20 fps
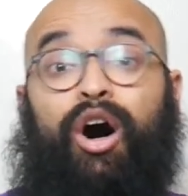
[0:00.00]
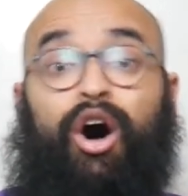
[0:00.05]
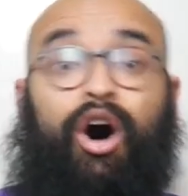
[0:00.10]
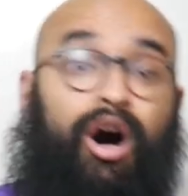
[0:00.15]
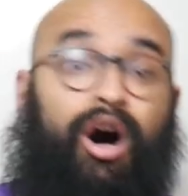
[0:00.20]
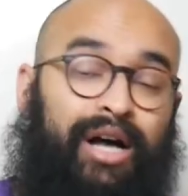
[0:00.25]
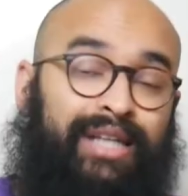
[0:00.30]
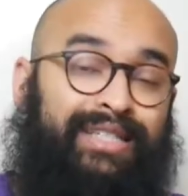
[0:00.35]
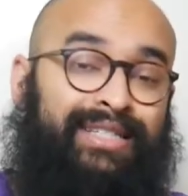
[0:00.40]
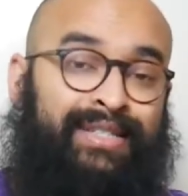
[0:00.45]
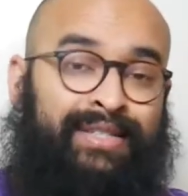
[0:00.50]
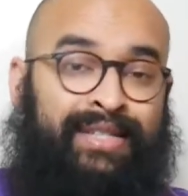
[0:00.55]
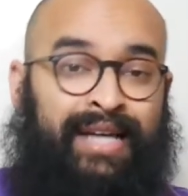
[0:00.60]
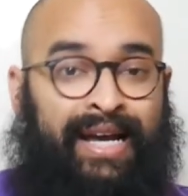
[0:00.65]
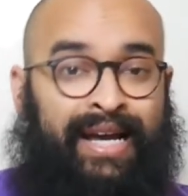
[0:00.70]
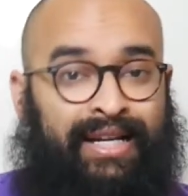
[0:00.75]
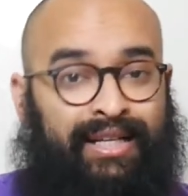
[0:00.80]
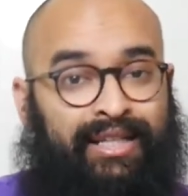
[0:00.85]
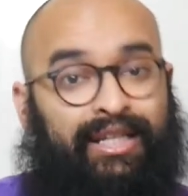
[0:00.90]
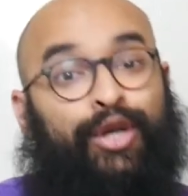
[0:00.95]
on
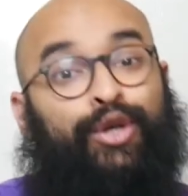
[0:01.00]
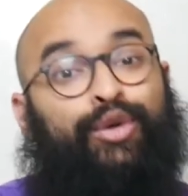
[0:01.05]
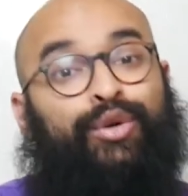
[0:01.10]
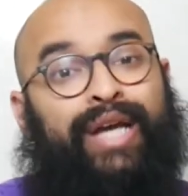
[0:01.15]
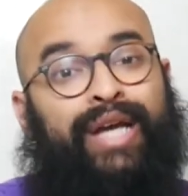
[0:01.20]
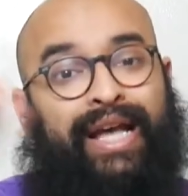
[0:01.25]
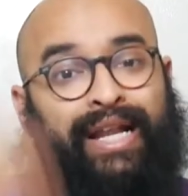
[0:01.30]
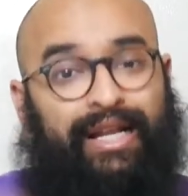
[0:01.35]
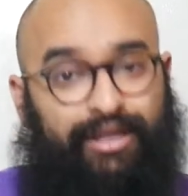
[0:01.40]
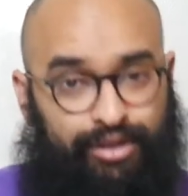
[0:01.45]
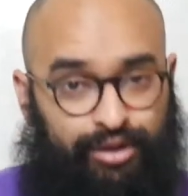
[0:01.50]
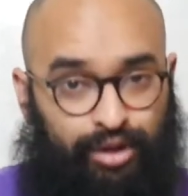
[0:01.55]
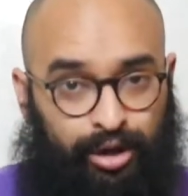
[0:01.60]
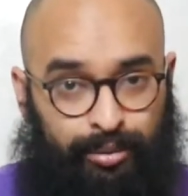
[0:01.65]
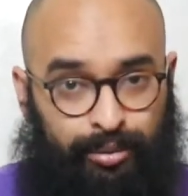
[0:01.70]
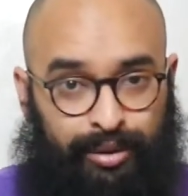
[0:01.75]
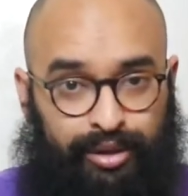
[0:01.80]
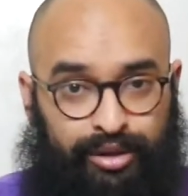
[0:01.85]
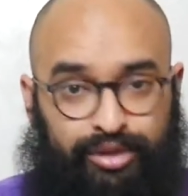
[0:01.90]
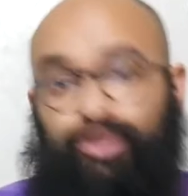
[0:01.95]
site like you can at
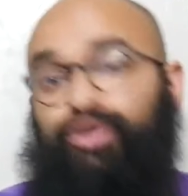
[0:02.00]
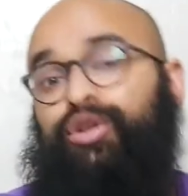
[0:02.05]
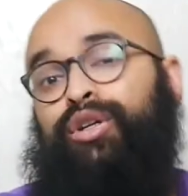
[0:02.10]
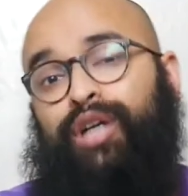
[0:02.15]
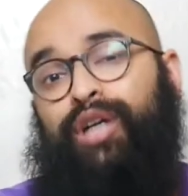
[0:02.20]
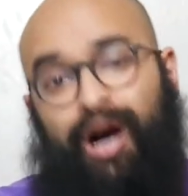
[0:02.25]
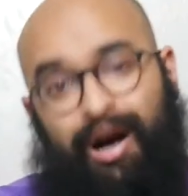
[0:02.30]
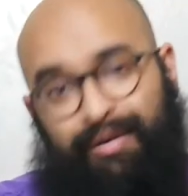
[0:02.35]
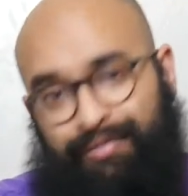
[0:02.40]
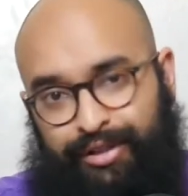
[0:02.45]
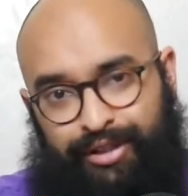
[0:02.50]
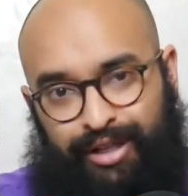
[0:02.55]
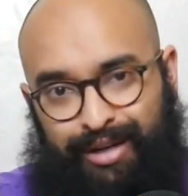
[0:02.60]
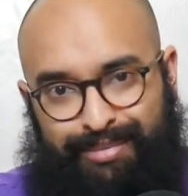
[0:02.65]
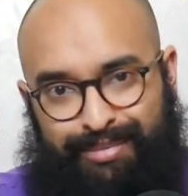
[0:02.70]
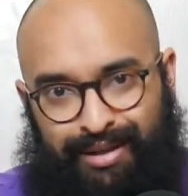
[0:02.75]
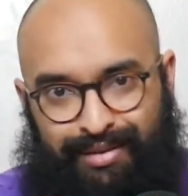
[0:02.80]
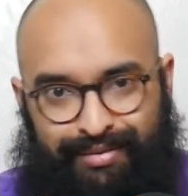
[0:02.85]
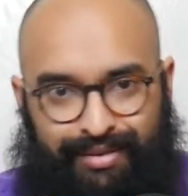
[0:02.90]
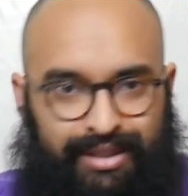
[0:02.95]
Starbucks or coffee
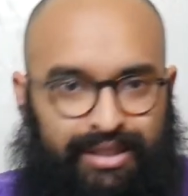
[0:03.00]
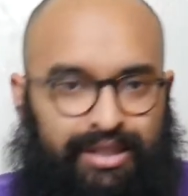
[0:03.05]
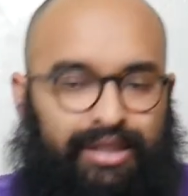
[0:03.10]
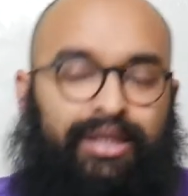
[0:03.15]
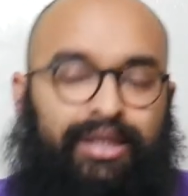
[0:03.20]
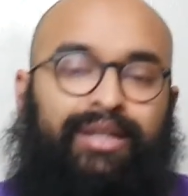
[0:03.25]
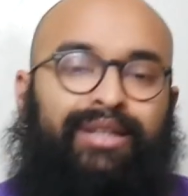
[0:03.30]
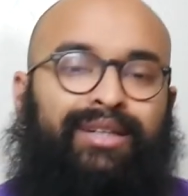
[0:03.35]
shops, obviously.